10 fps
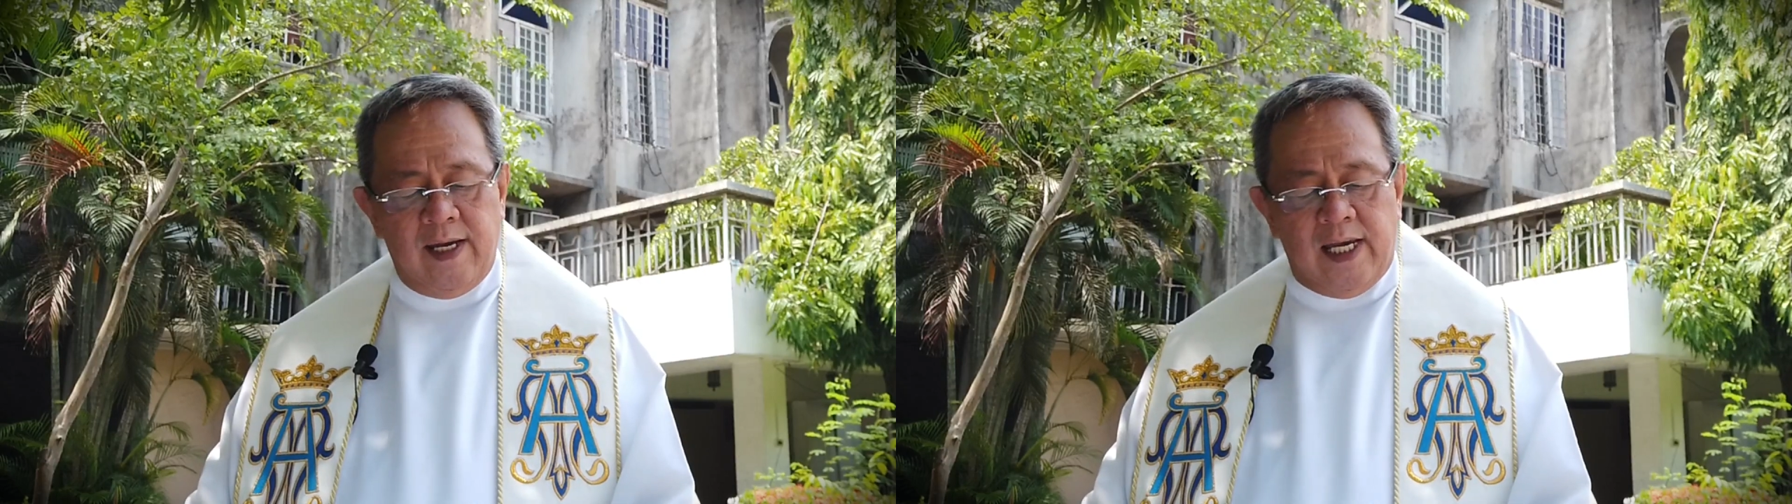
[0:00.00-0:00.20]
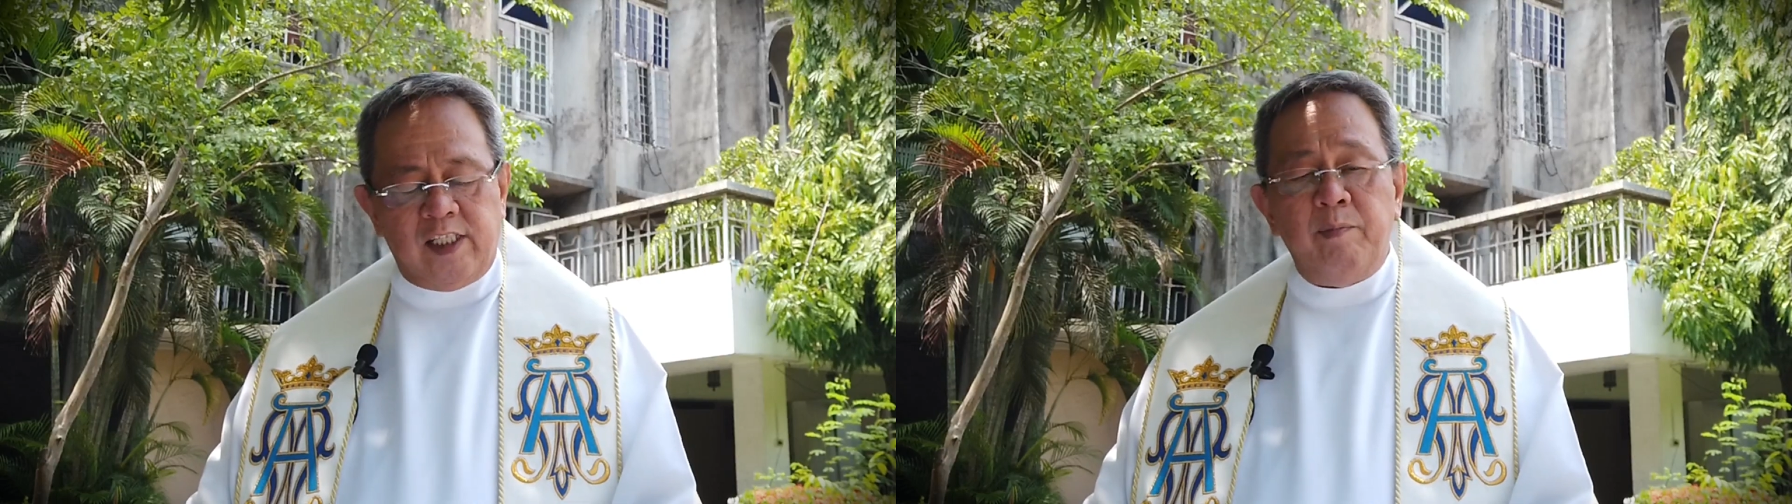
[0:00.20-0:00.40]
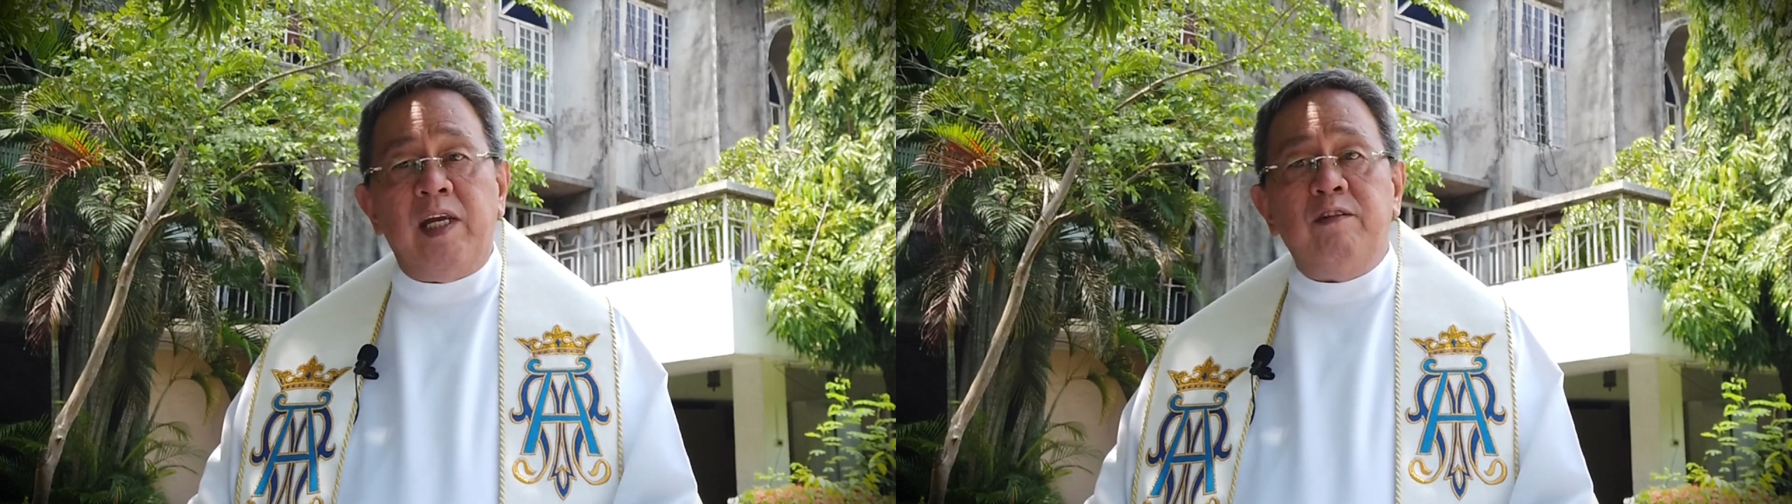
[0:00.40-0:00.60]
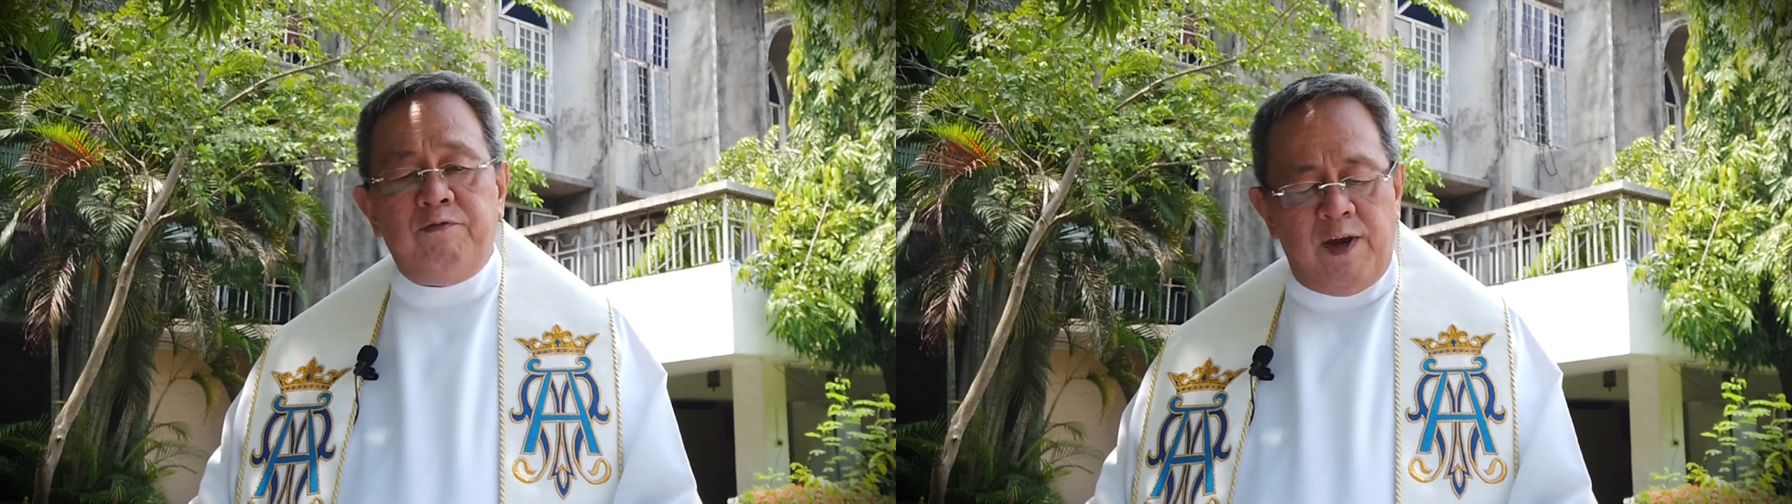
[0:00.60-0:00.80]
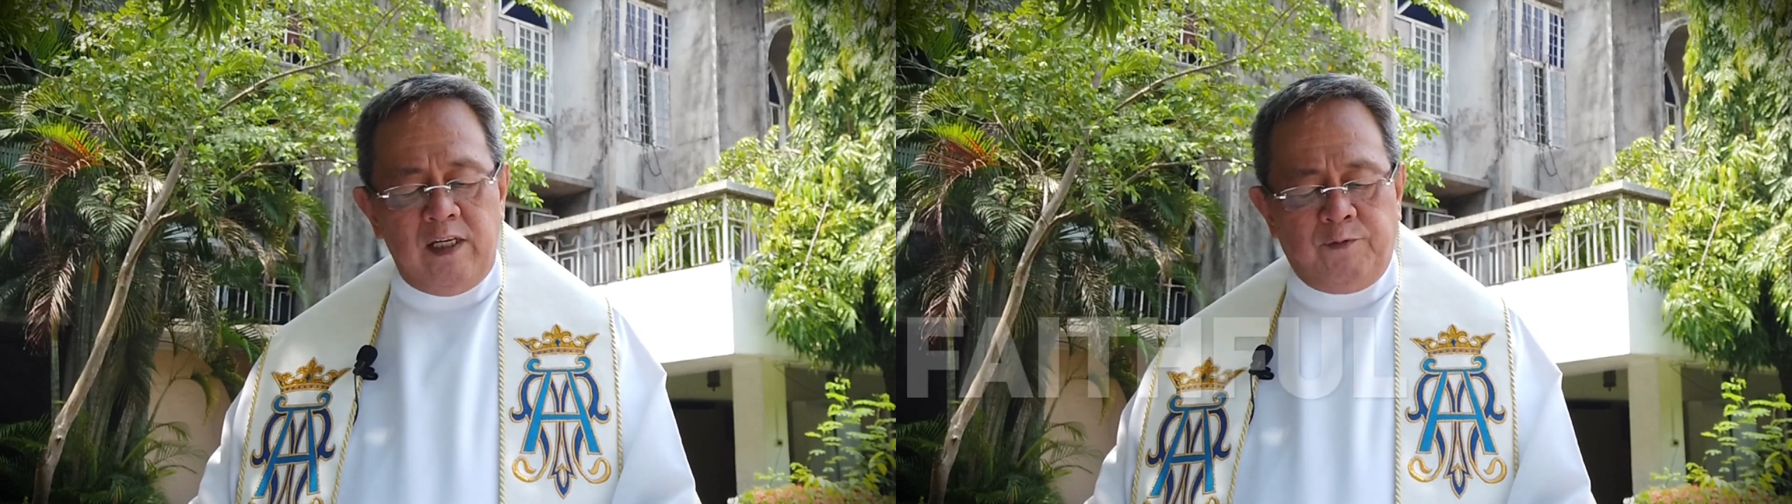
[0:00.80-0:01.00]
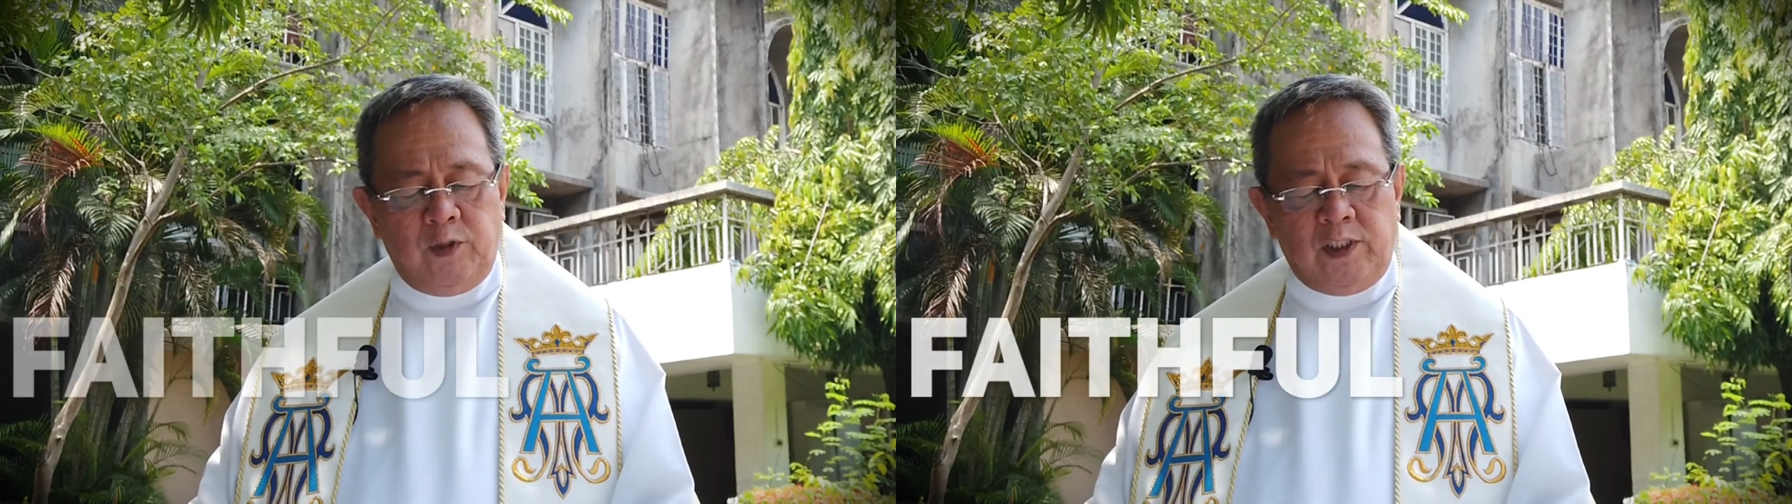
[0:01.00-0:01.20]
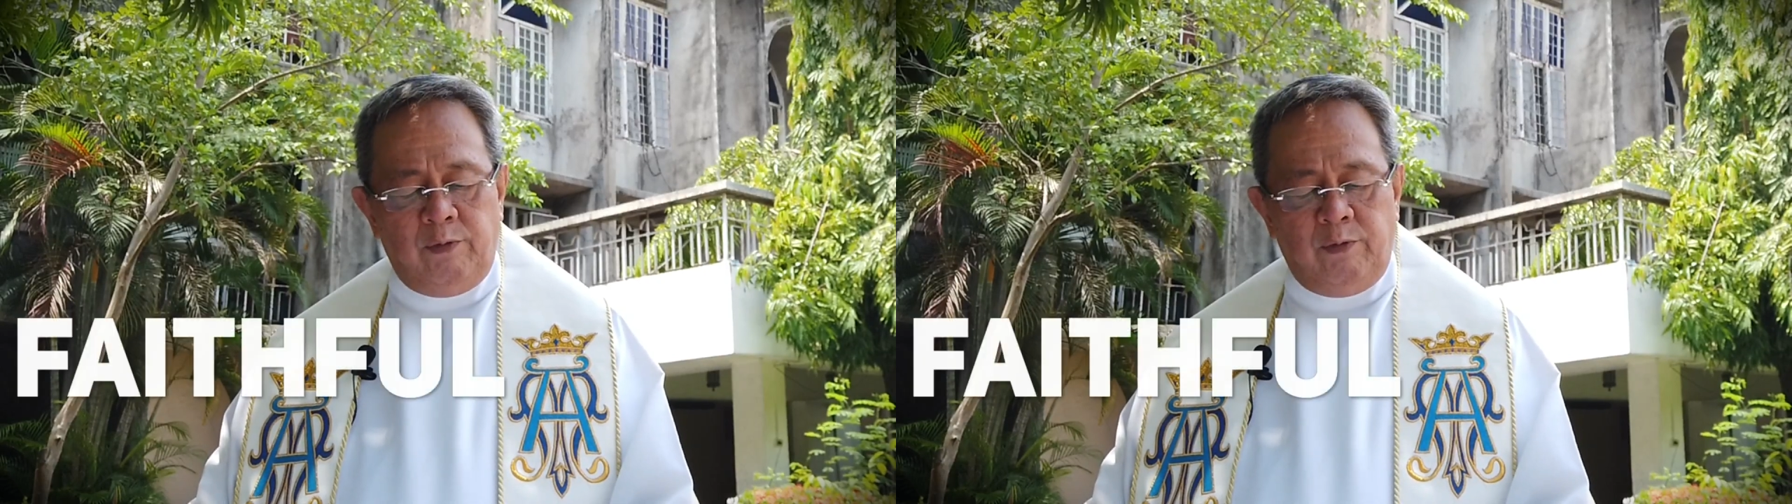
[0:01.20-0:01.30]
has remained faithful